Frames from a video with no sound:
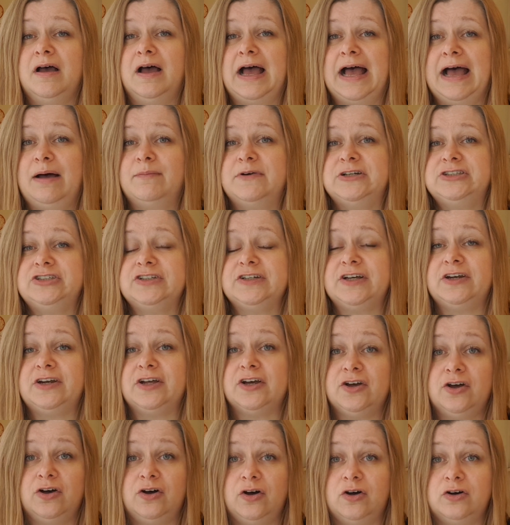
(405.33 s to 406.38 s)
how much they're going
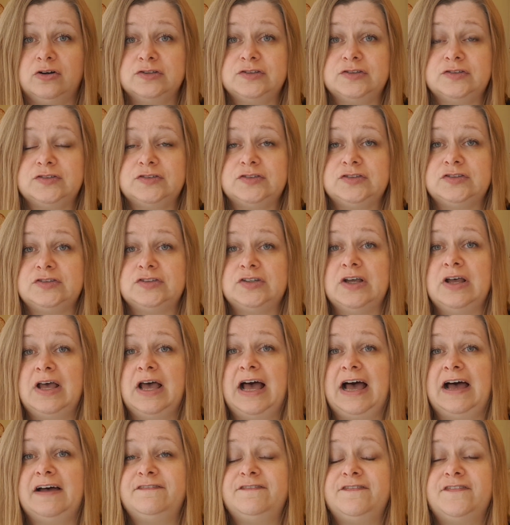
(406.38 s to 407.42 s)
to cost.
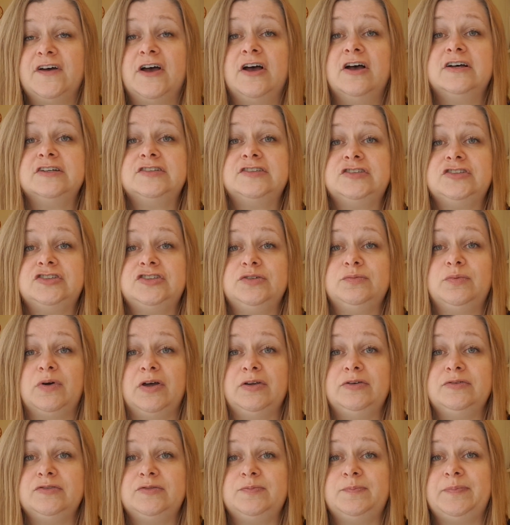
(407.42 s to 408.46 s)
At first, you
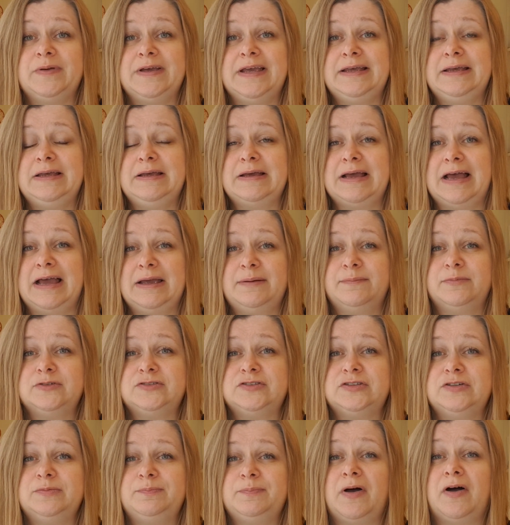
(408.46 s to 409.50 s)
won't be able
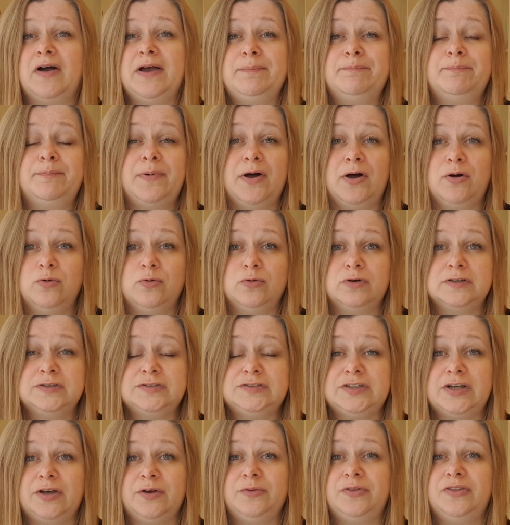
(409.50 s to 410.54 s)
to buy in bulk,
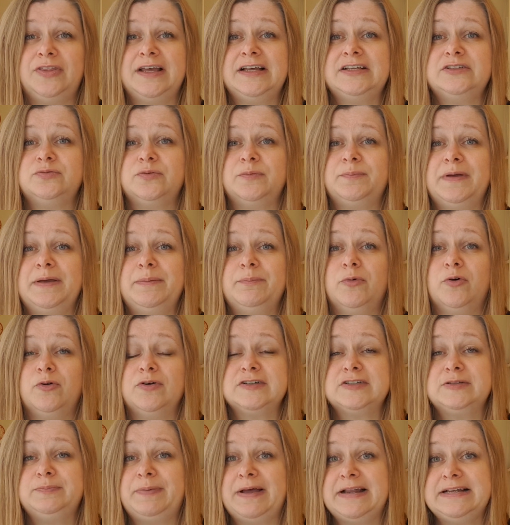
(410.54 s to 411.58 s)
so things will be more
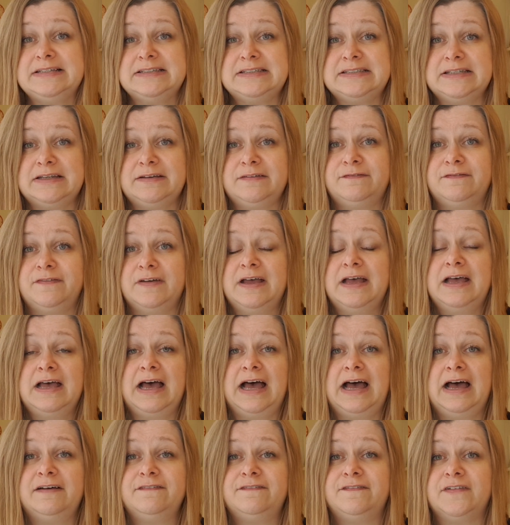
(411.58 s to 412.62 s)
expensive
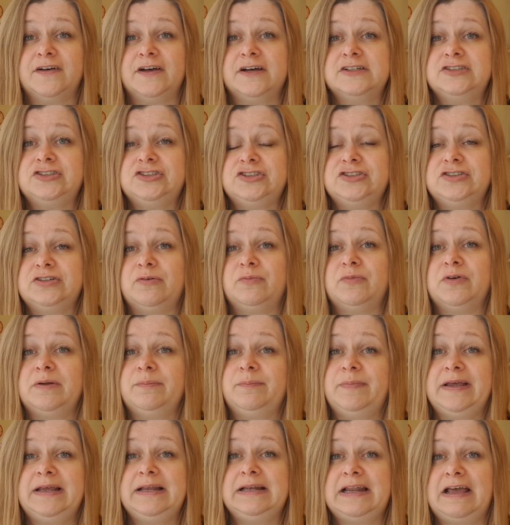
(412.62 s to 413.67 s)
at first. You don't want
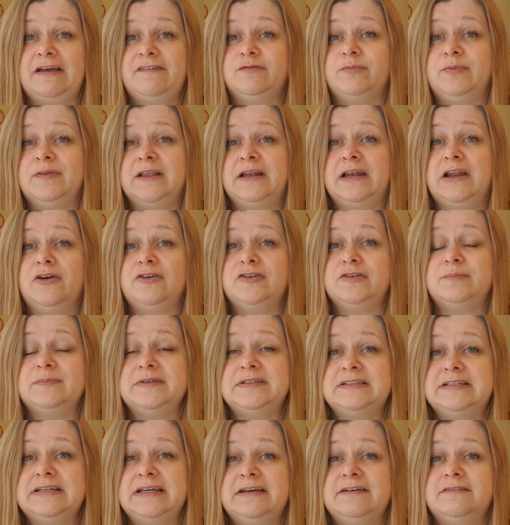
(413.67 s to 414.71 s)
to be left with a load of
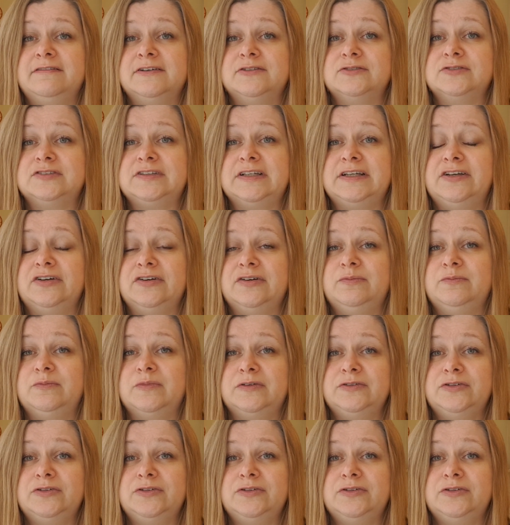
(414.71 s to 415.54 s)
materials that you